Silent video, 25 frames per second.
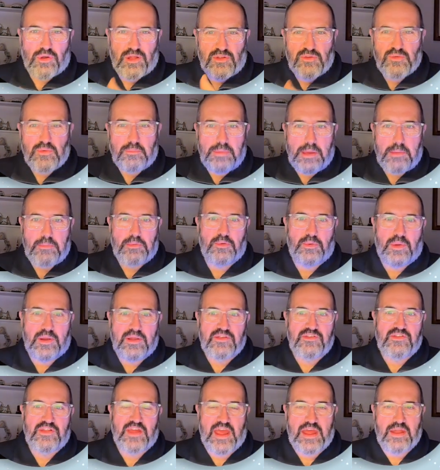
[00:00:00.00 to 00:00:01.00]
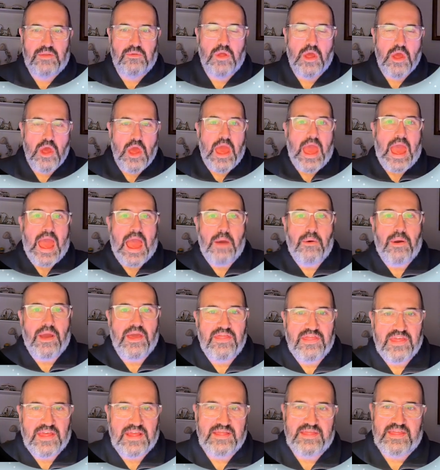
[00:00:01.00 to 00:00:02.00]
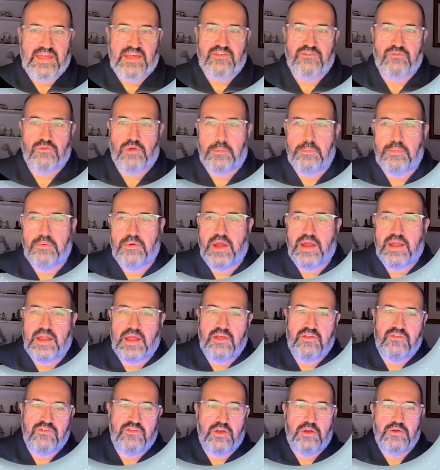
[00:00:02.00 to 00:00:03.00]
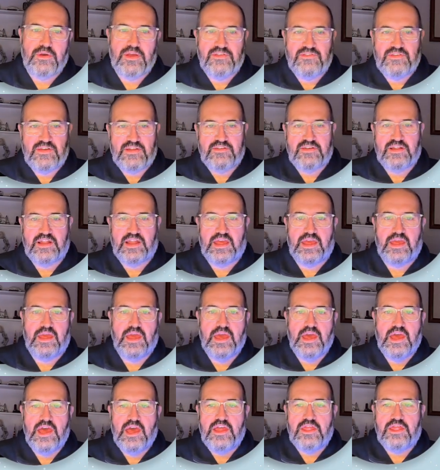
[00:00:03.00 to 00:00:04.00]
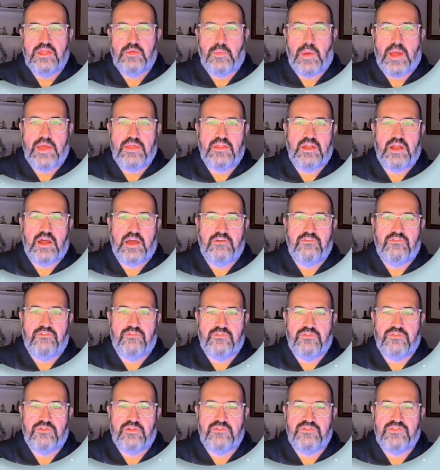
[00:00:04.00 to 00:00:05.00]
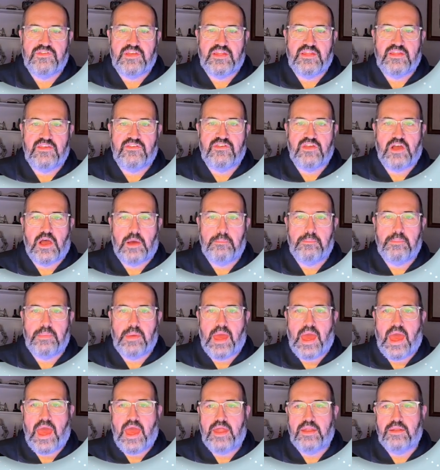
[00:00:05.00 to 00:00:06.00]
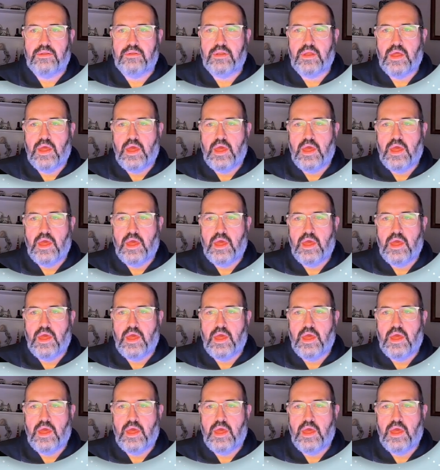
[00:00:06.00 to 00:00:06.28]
I just want people to understand how I think things are operating. So essentially, the way that I've sort of set this up, and